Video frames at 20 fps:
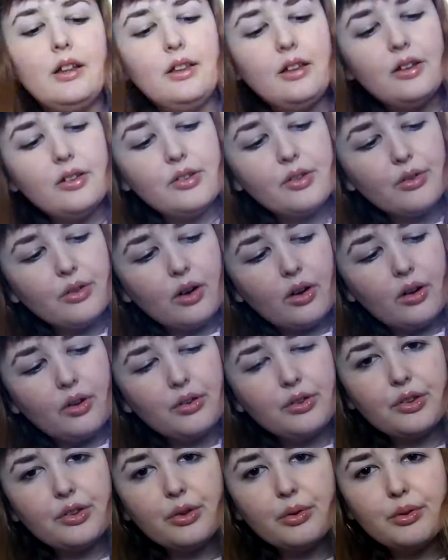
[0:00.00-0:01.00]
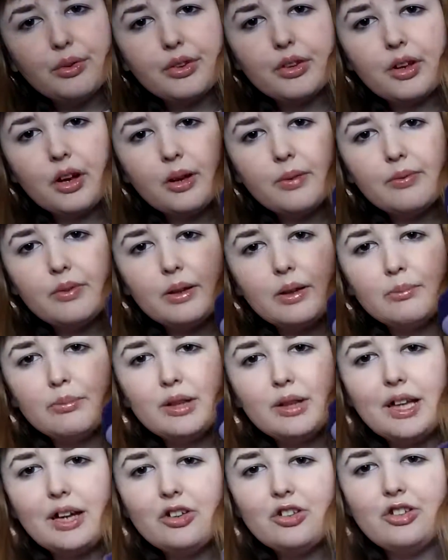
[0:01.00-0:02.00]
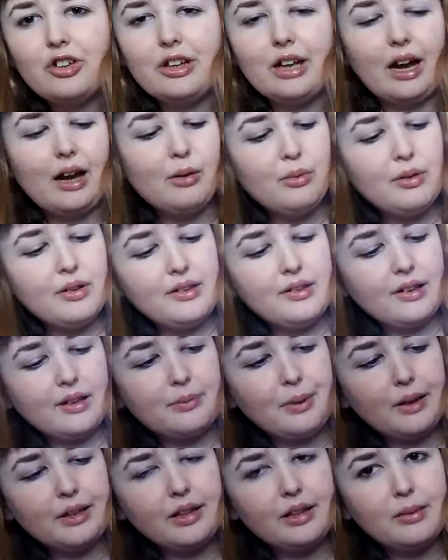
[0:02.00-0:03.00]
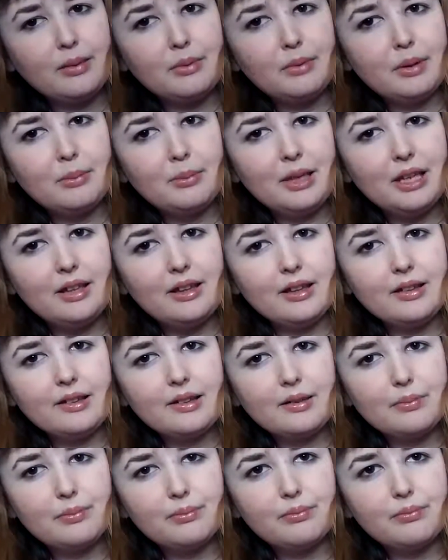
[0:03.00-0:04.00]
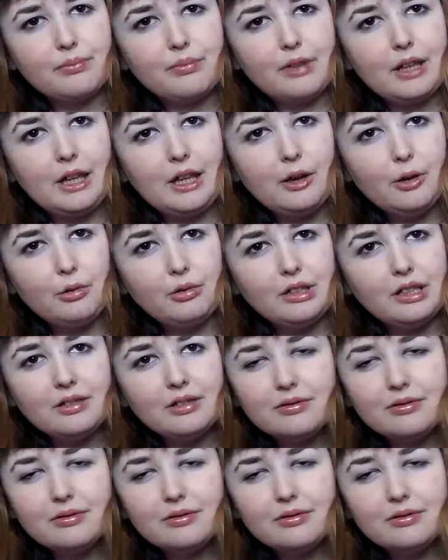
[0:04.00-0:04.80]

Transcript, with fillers: These are all so soft and plushy. I wasn't expecting them to be this cute.